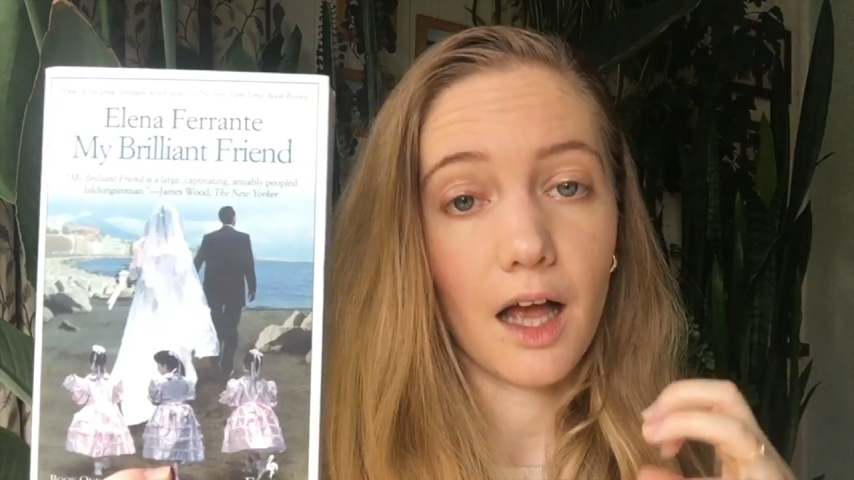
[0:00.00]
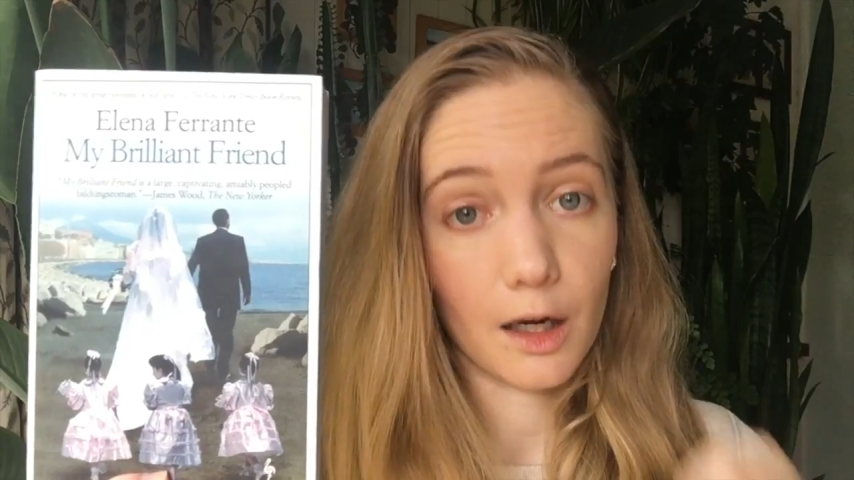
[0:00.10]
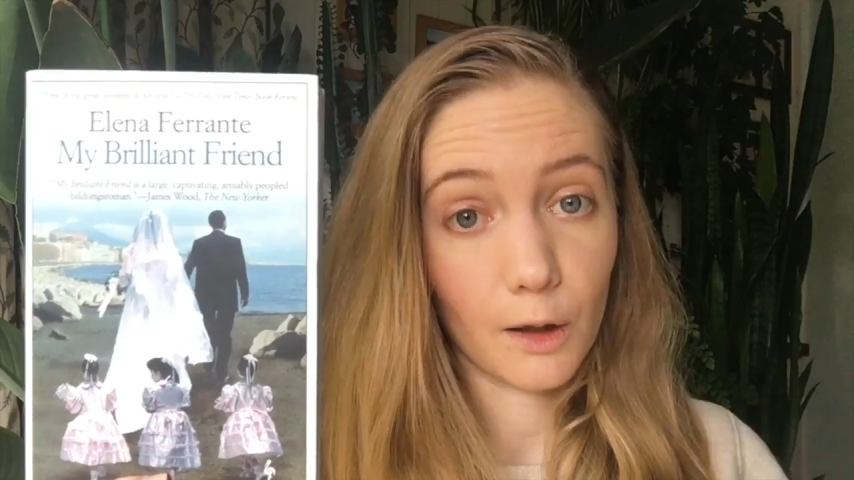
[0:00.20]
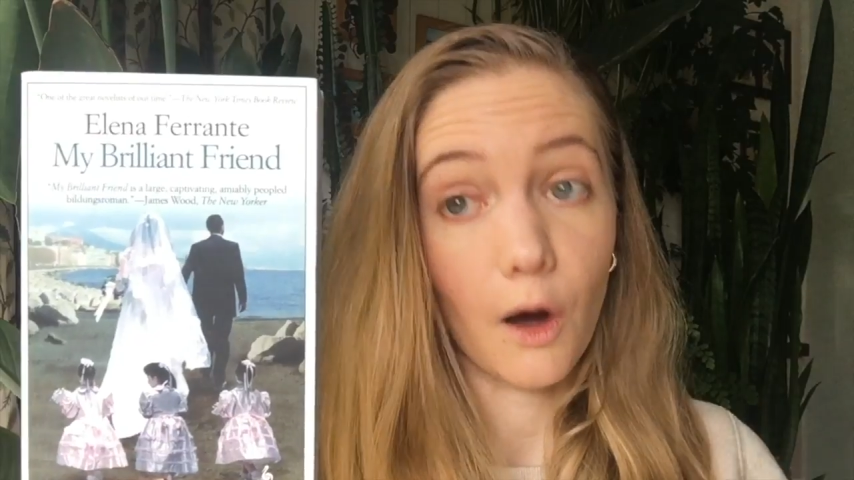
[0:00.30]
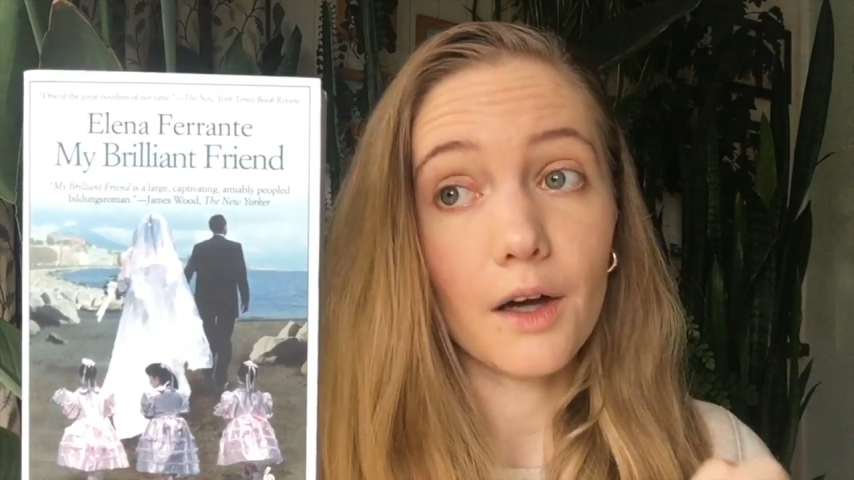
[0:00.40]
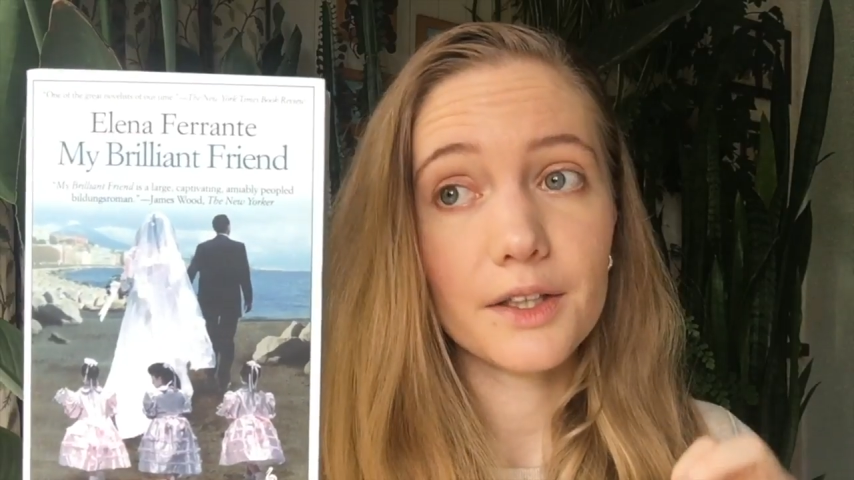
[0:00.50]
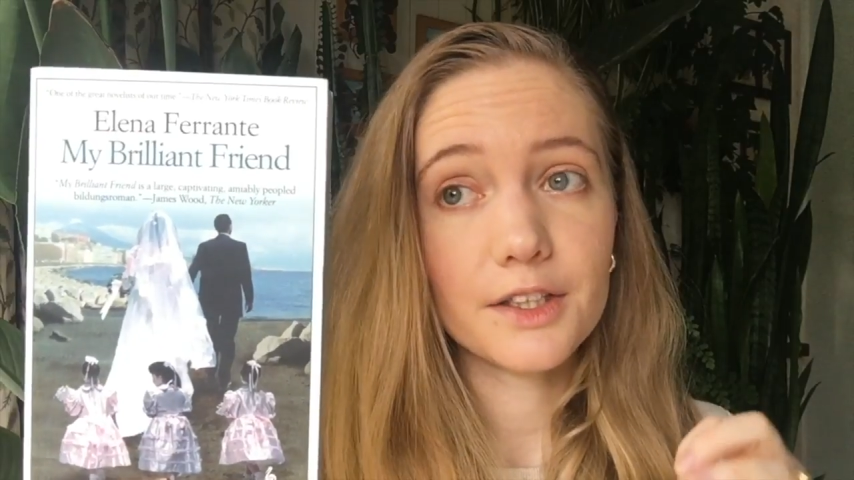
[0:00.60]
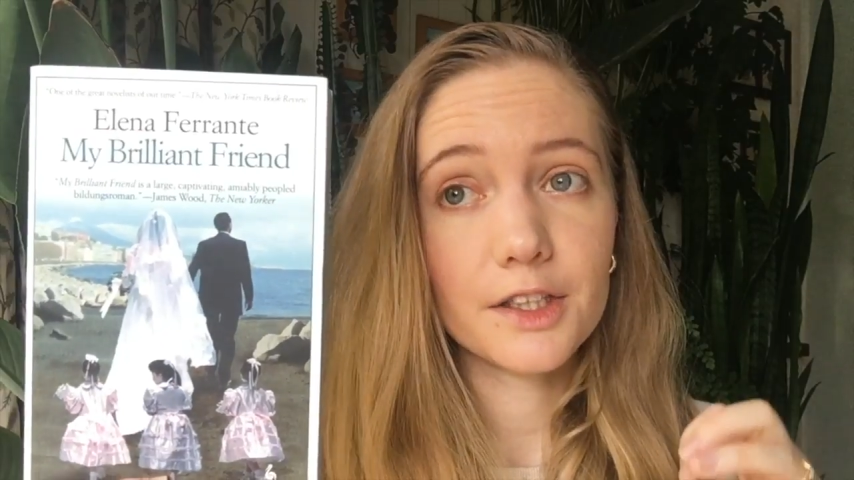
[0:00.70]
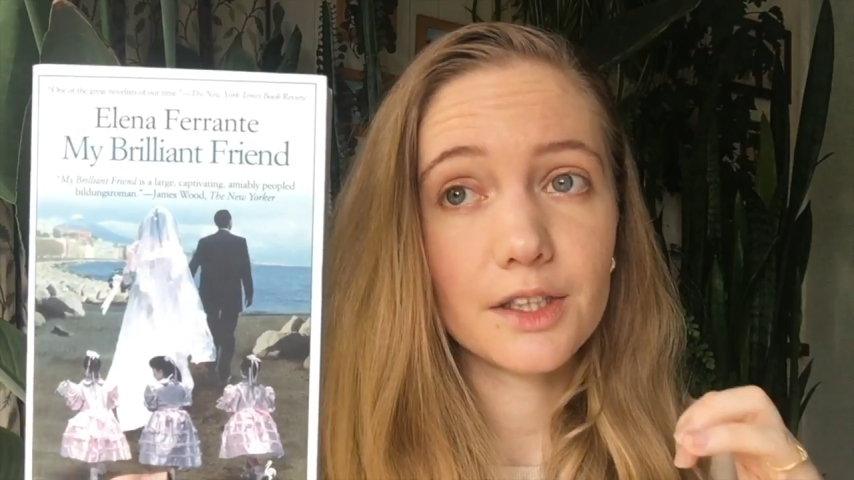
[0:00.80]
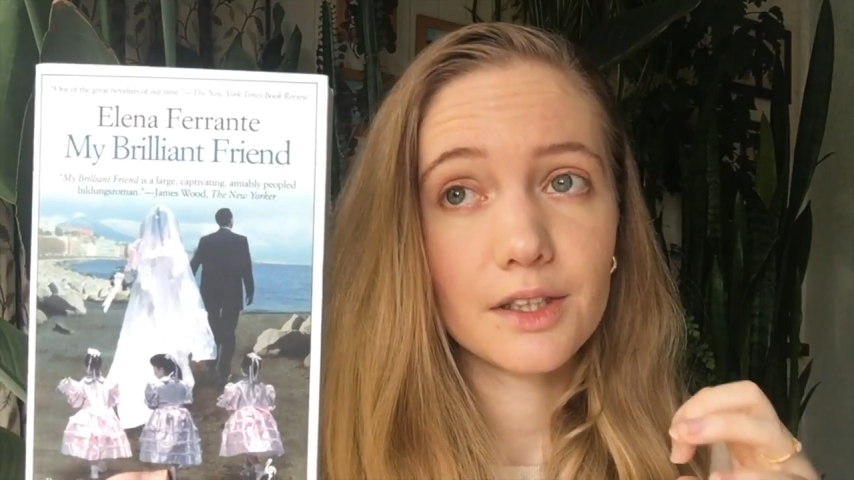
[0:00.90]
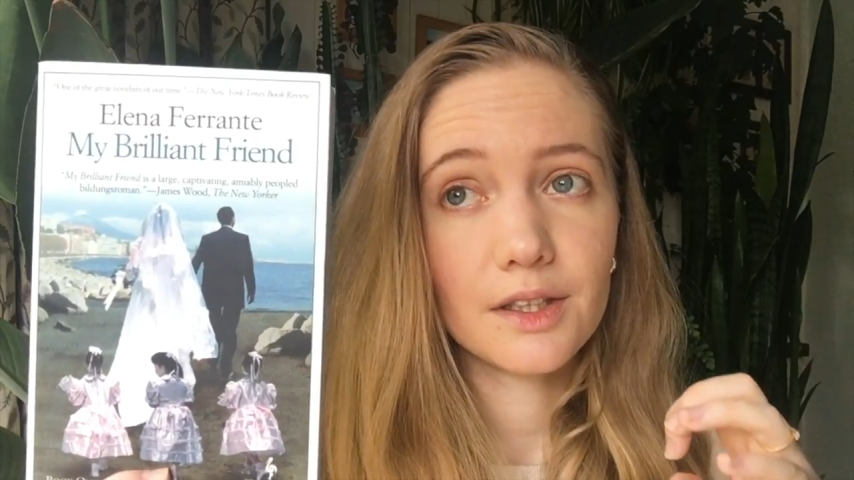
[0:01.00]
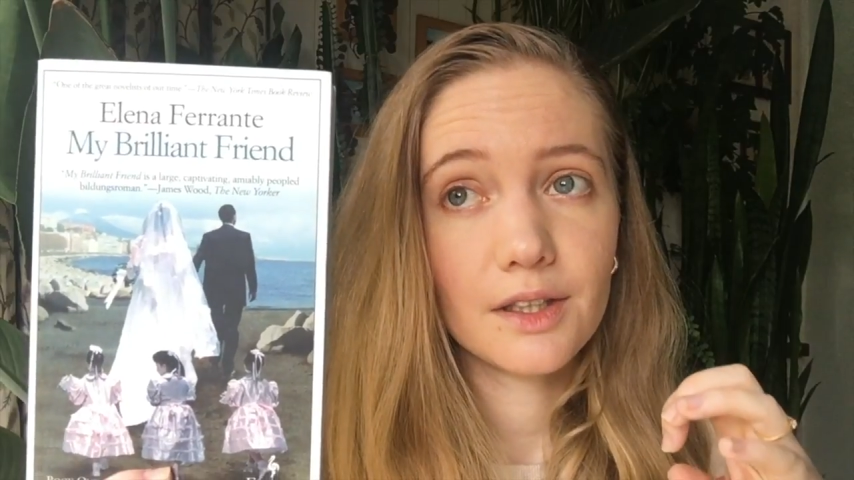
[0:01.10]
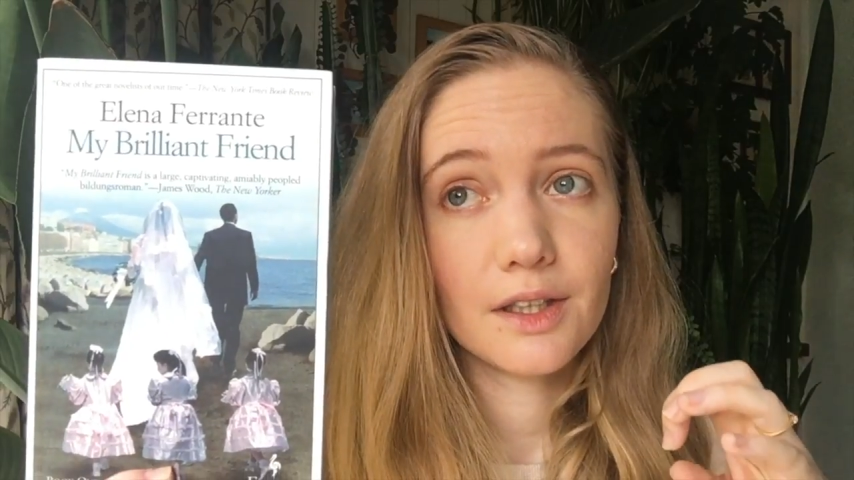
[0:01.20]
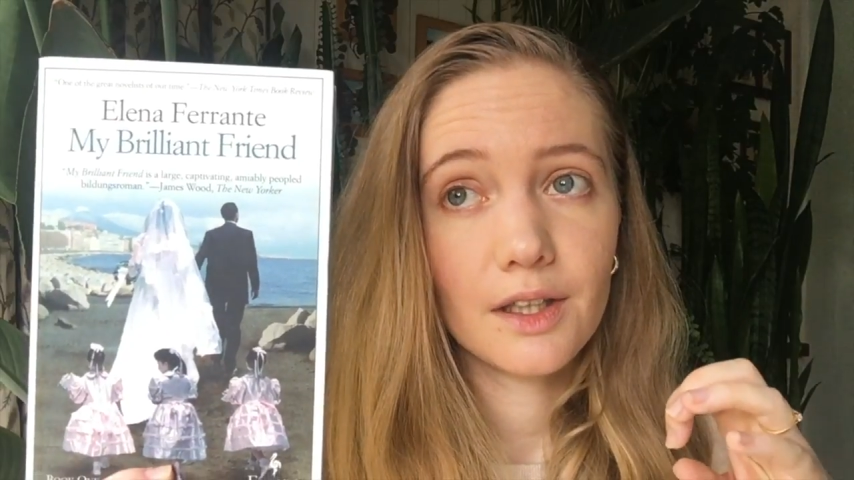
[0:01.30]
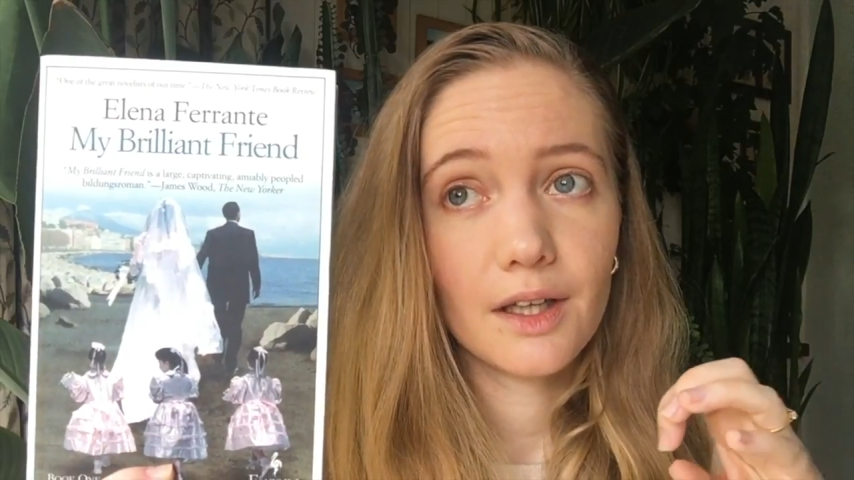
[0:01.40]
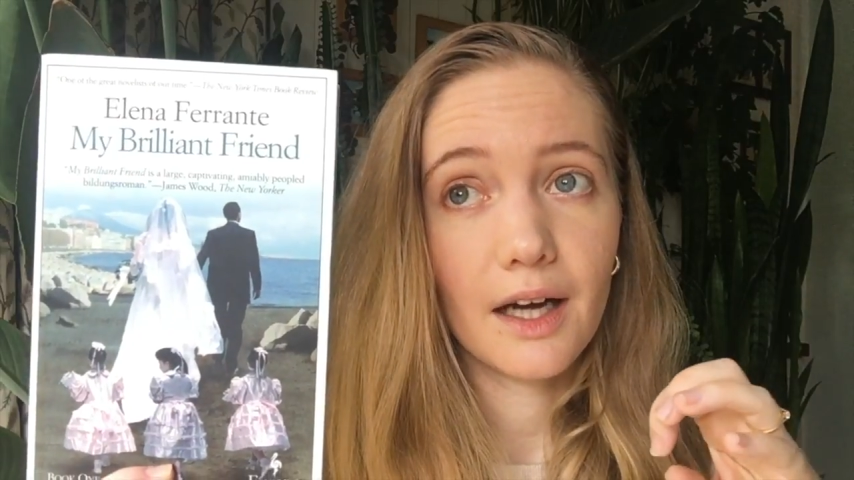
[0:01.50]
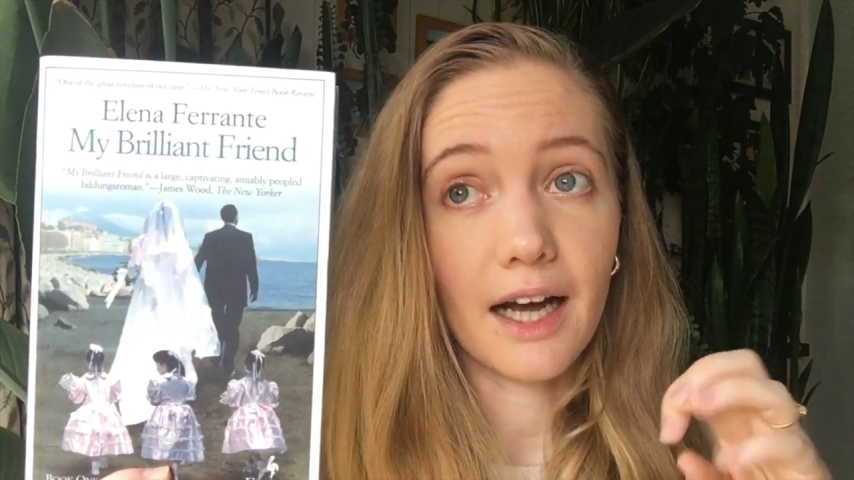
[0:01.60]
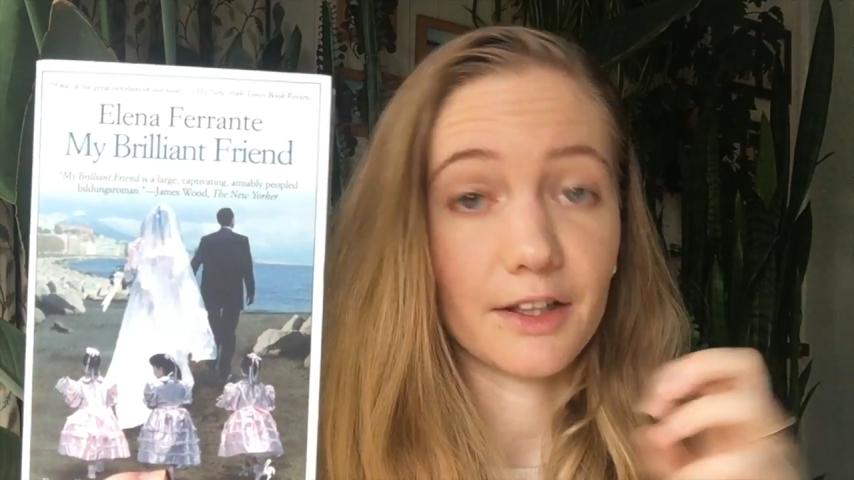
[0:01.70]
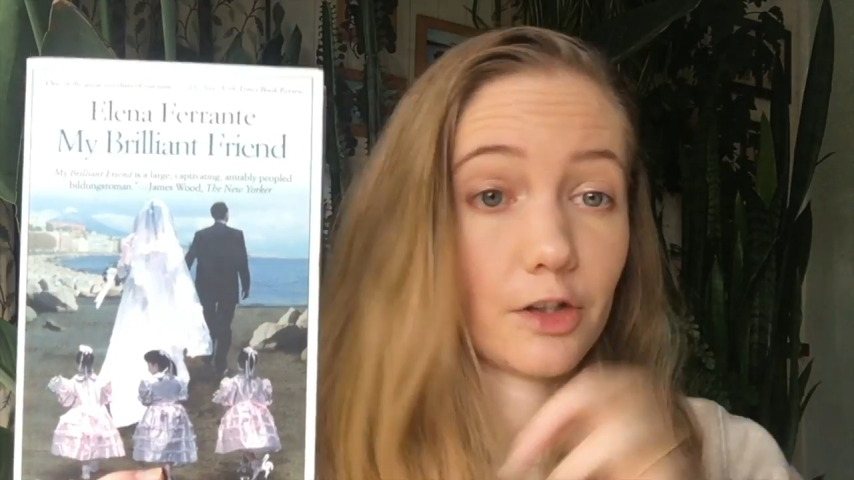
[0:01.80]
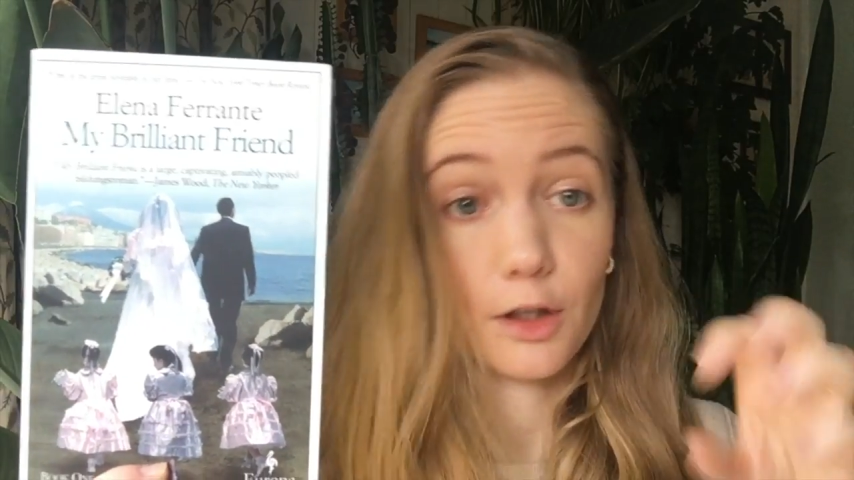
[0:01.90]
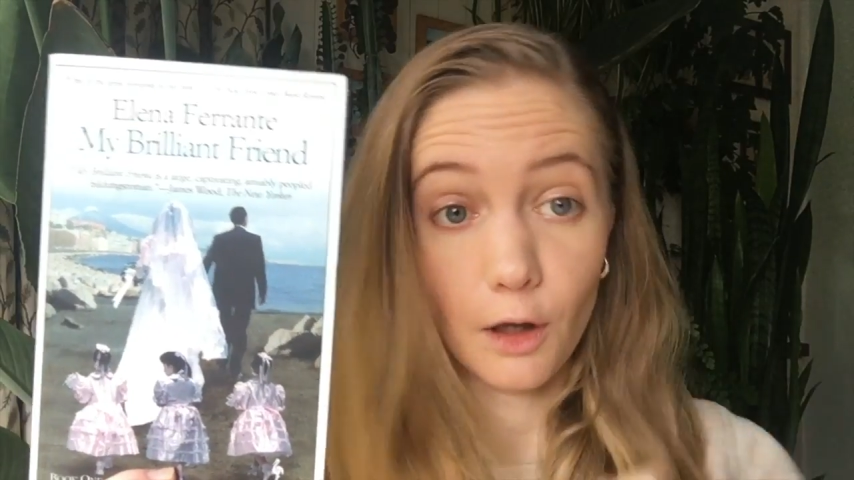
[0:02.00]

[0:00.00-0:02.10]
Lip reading: a lot, and there's a